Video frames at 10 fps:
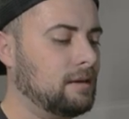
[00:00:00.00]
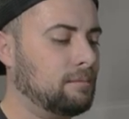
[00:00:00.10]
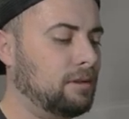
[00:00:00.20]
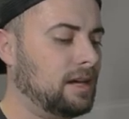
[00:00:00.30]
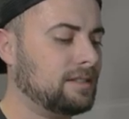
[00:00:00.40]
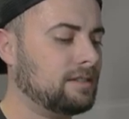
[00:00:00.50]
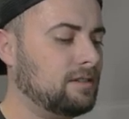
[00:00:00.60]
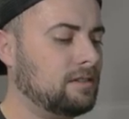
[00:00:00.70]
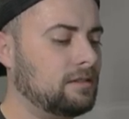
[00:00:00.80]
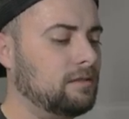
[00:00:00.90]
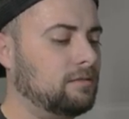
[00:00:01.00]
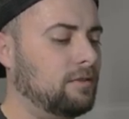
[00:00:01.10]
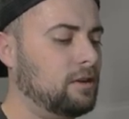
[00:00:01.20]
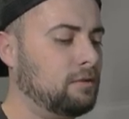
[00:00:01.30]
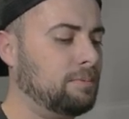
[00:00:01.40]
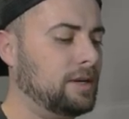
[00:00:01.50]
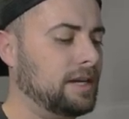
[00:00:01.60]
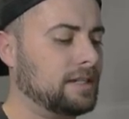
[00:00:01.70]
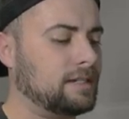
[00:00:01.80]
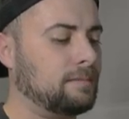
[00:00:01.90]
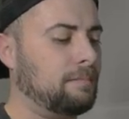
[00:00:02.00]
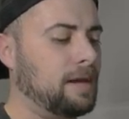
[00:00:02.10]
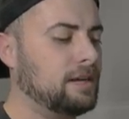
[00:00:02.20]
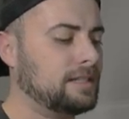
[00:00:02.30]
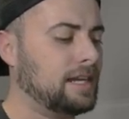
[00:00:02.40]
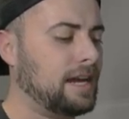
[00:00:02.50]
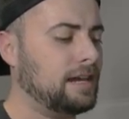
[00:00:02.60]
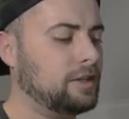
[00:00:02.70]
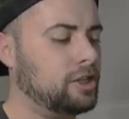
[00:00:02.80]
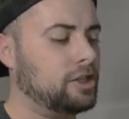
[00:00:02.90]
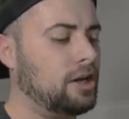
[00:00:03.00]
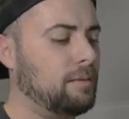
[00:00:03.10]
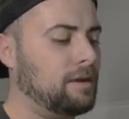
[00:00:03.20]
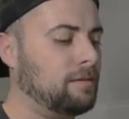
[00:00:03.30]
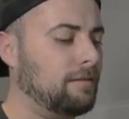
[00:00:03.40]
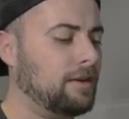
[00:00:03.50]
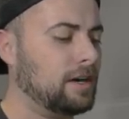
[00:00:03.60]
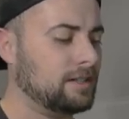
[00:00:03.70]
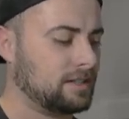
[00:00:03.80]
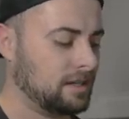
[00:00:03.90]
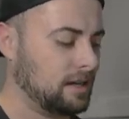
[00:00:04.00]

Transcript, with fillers: Plusle, Vulpix, Meltan, Shelmet Reverse,